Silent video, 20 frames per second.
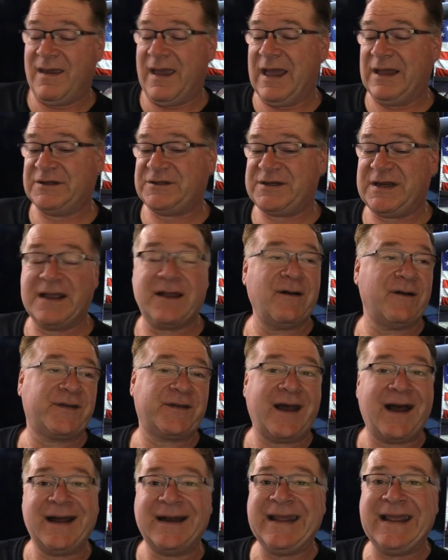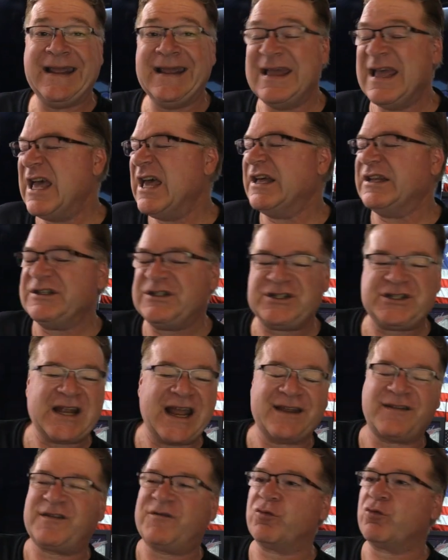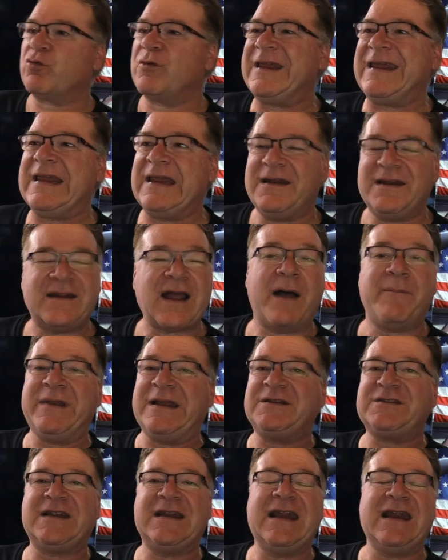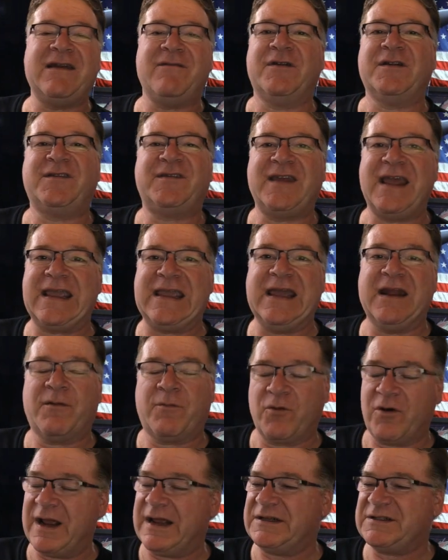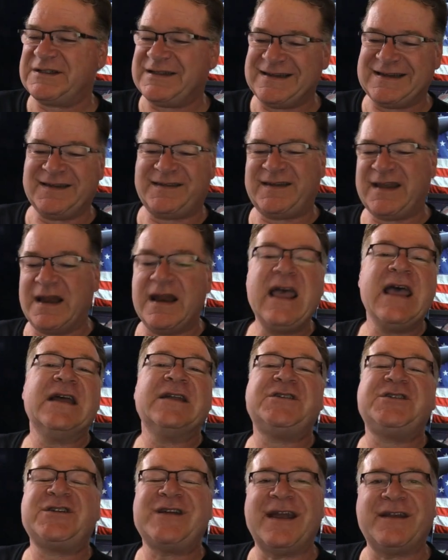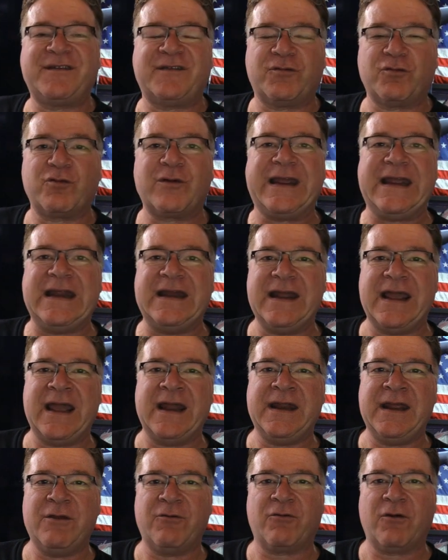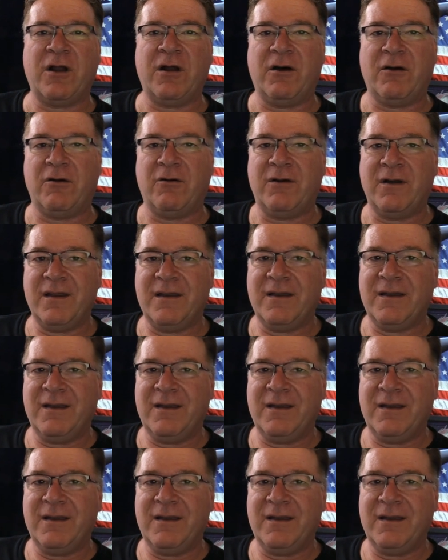And she goes, Honey, just read. I mean, she didn't even say get them right. She just said, Just read any row.